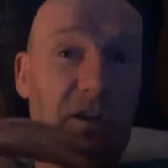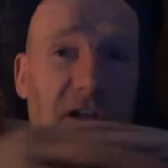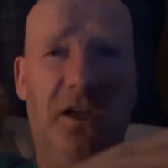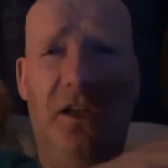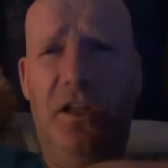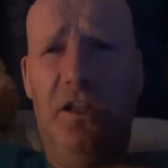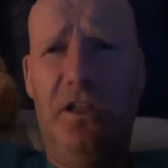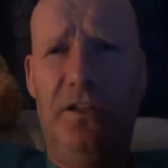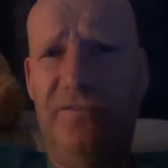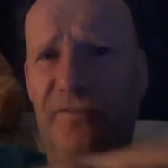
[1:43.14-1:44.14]
to
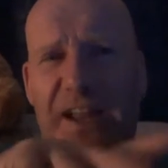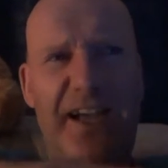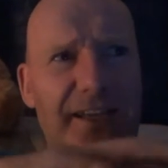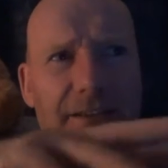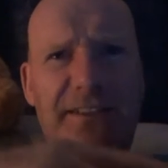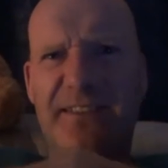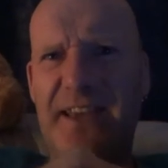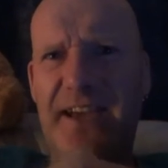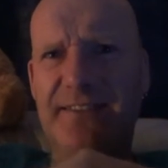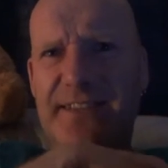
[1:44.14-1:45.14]
fly
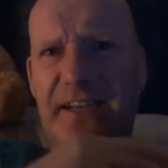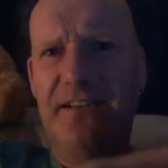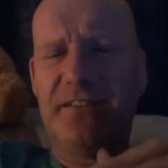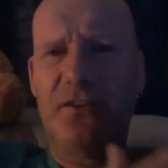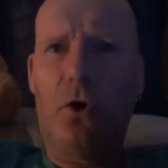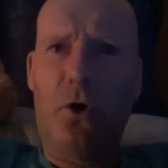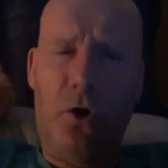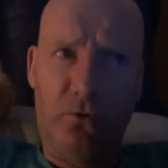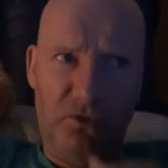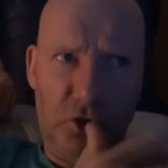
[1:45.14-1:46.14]
into their territory
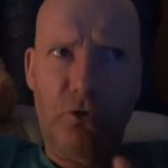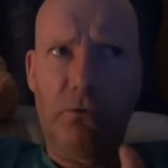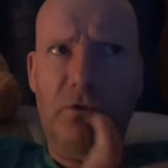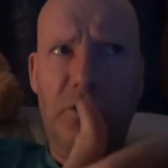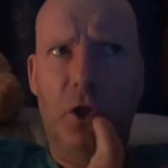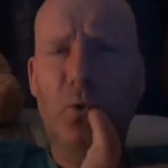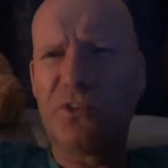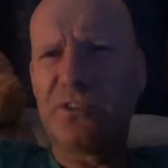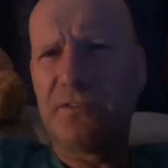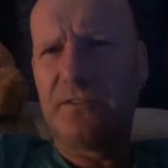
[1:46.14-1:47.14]
or, cl
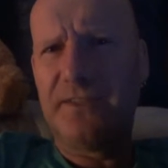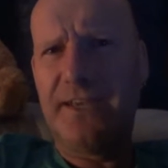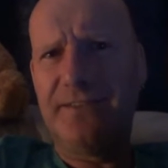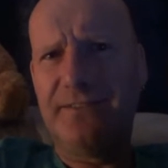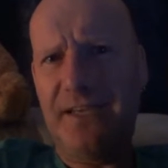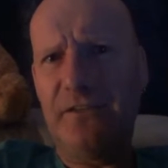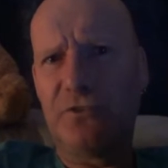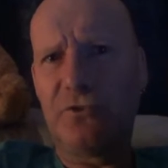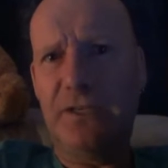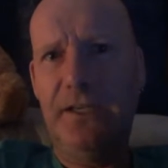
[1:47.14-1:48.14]
close to their
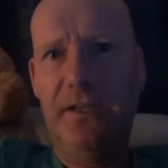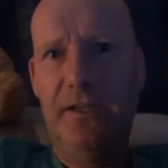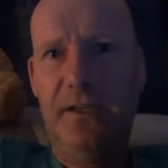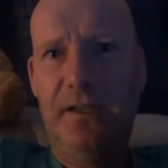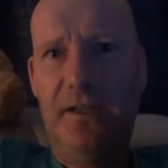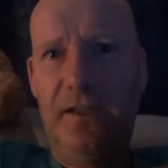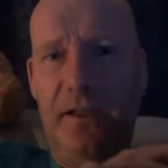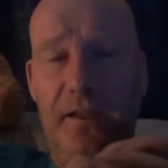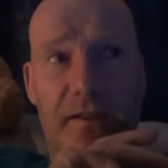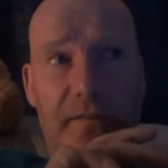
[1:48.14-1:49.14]
territory.
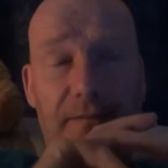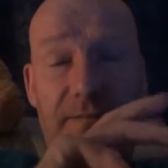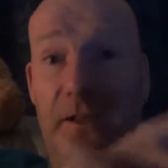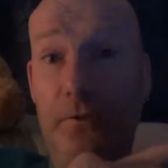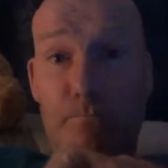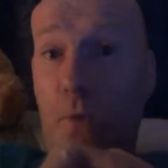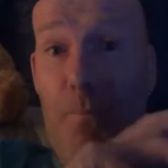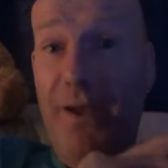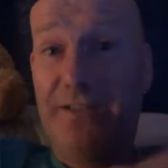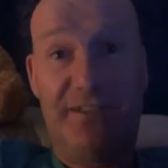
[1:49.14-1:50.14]
They'll
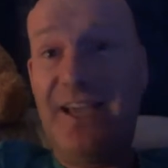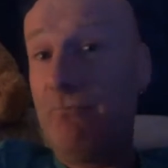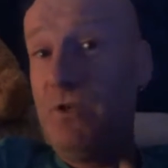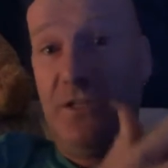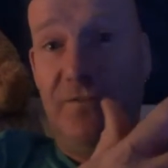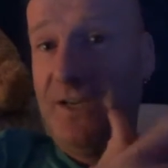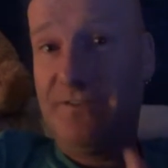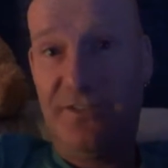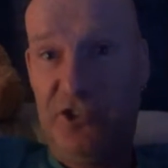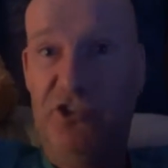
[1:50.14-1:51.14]
mob it to get rid of
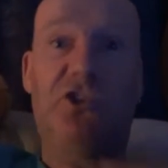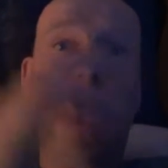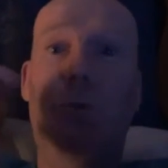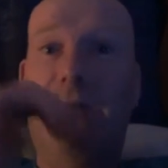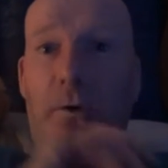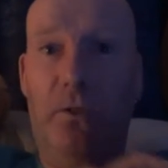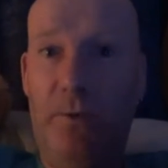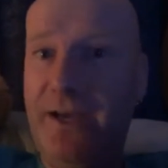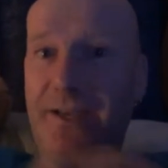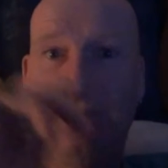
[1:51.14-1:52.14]
it, to shoo it out
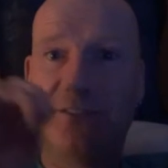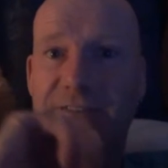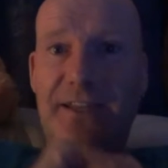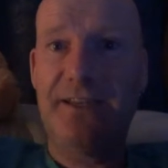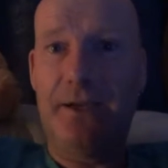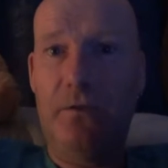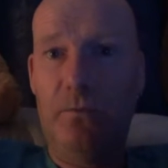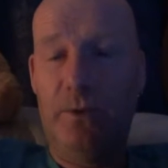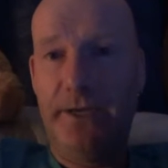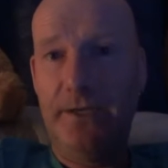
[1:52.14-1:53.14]
the way, to send it out
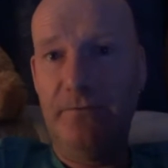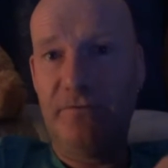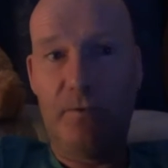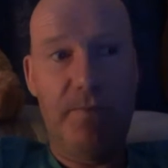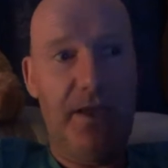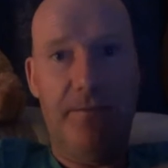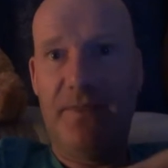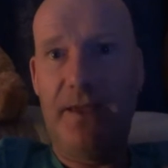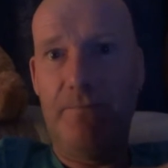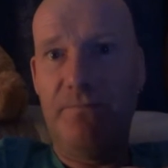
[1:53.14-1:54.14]
the way from their,
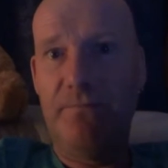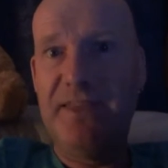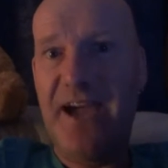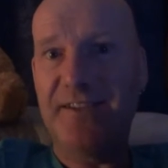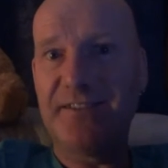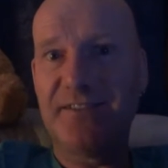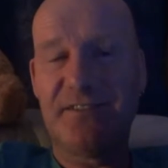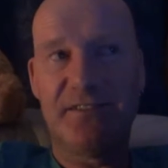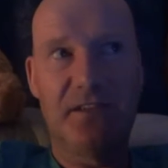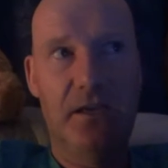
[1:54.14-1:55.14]
their
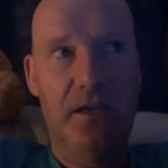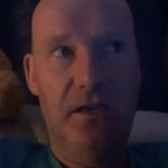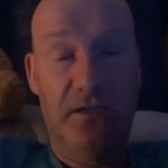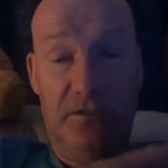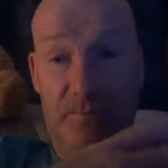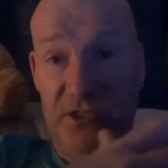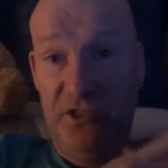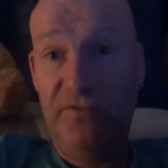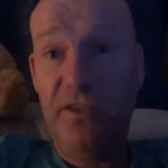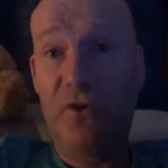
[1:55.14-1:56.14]
nests,
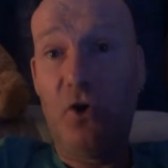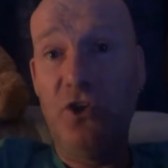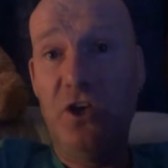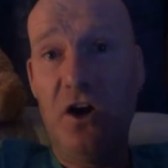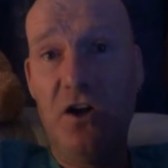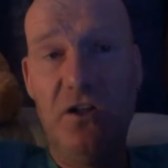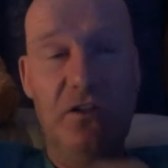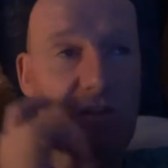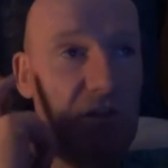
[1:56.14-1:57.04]
especially if they've got young